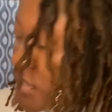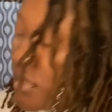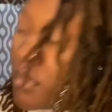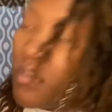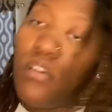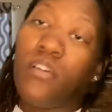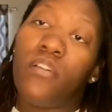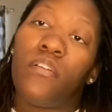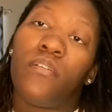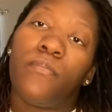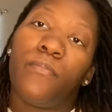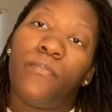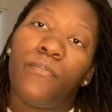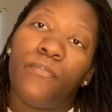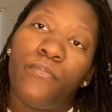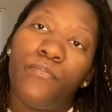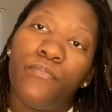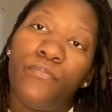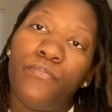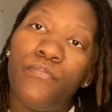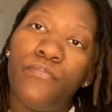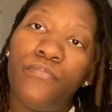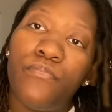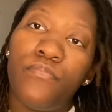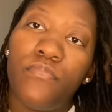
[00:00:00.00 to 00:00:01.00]
Um,
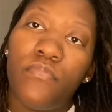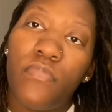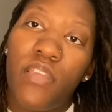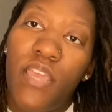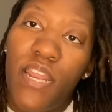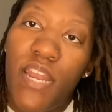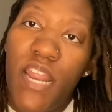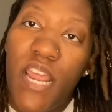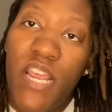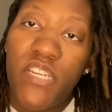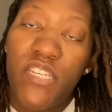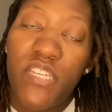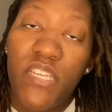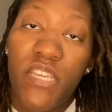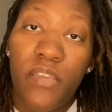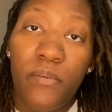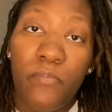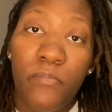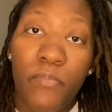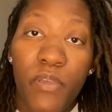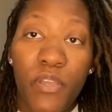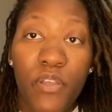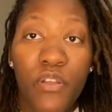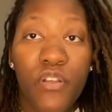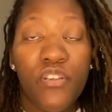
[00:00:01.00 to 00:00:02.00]
and as she
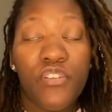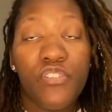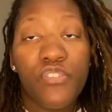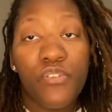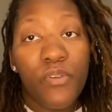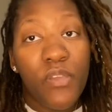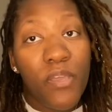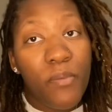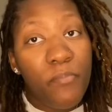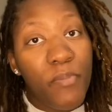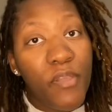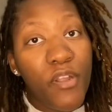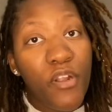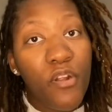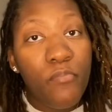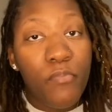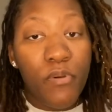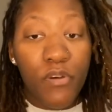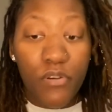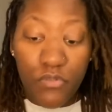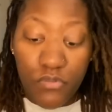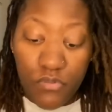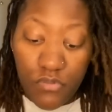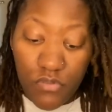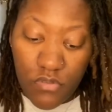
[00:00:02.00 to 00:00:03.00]
get bigger, she'll get bigger
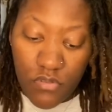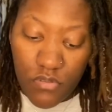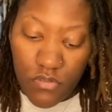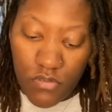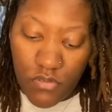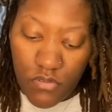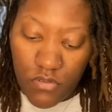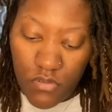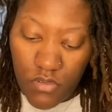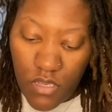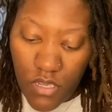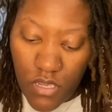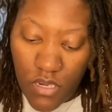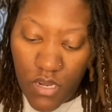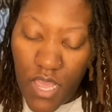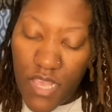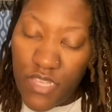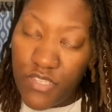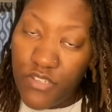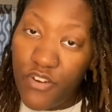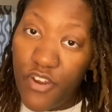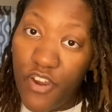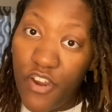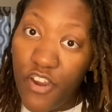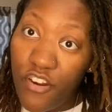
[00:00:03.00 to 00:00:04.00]
bows. And
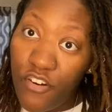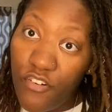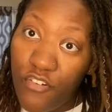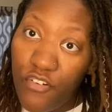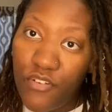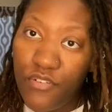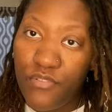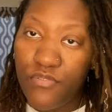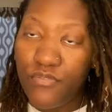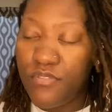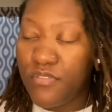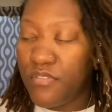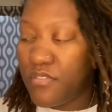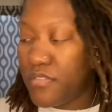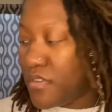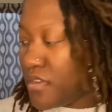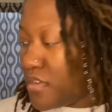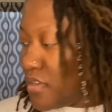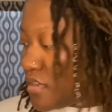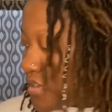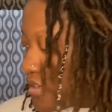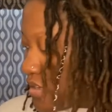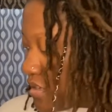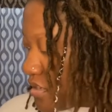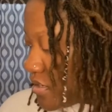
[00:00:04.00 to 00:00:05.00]
as her hair grows,
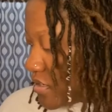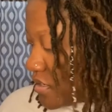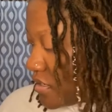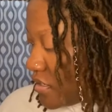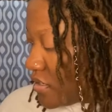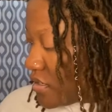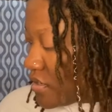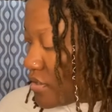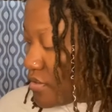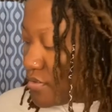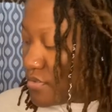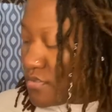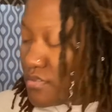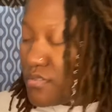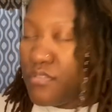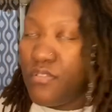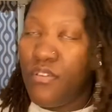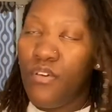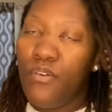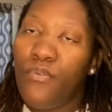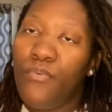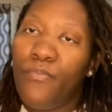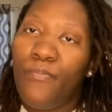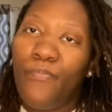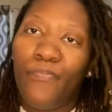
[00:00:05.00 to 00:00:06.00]
you know,
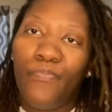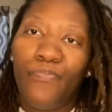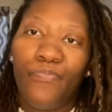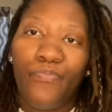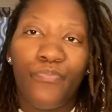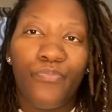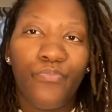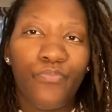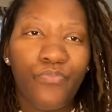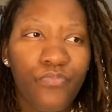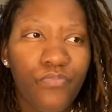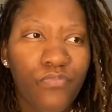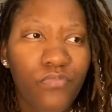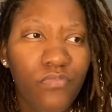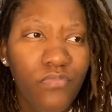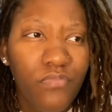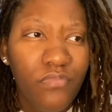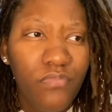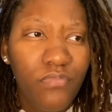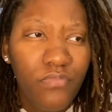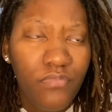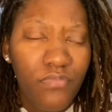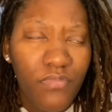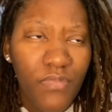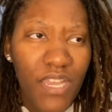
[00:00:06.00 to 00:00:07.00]
so
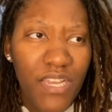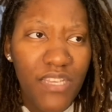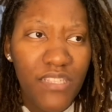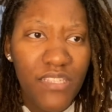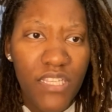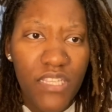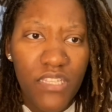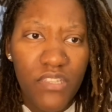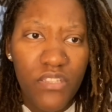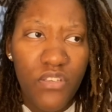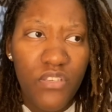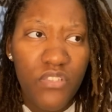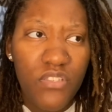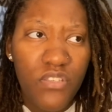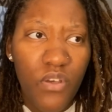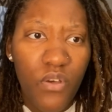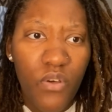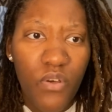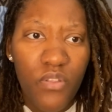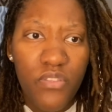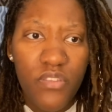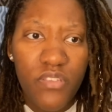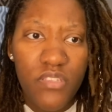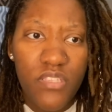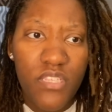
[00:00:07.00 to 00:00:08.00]
I think that's
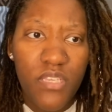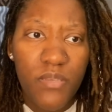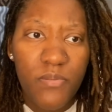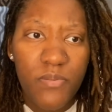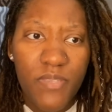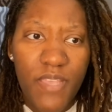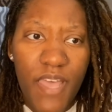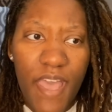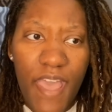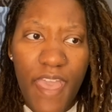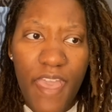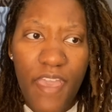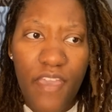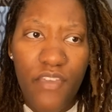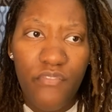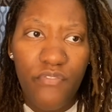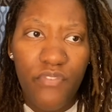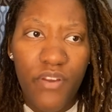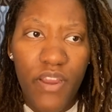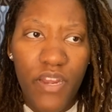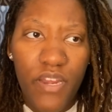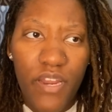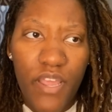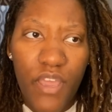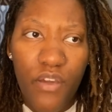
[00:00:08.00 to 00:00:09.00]
all the tips I have
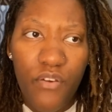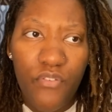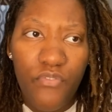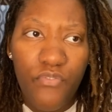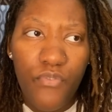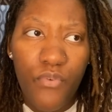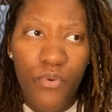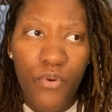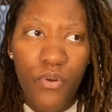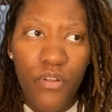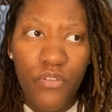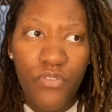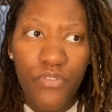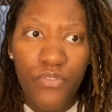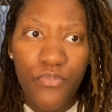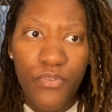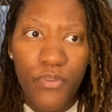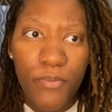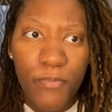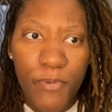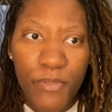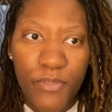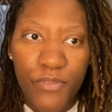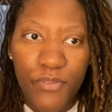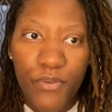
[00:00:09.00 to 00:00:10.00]
right now for a three
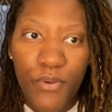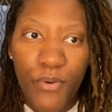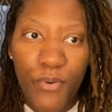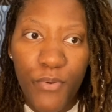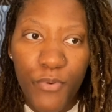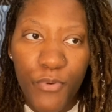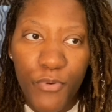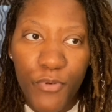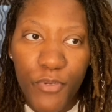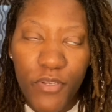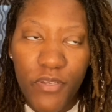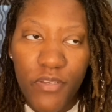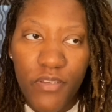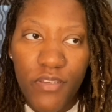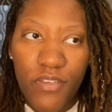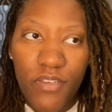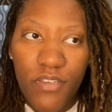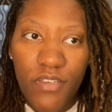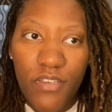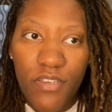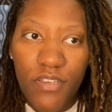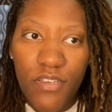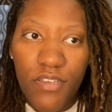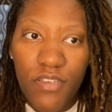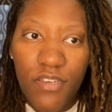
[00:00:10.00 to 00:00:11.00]
month old
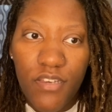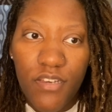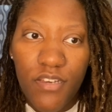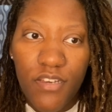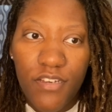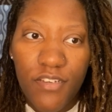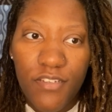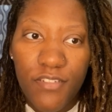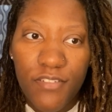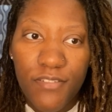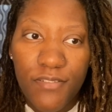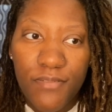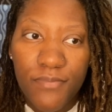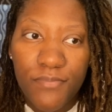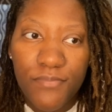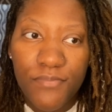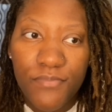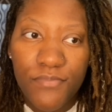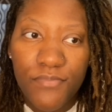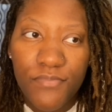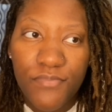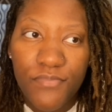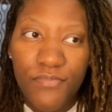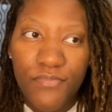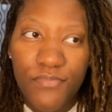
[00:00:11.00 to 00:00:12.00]

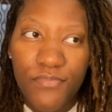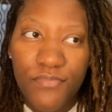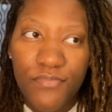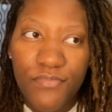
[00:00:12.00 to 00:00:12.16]
um,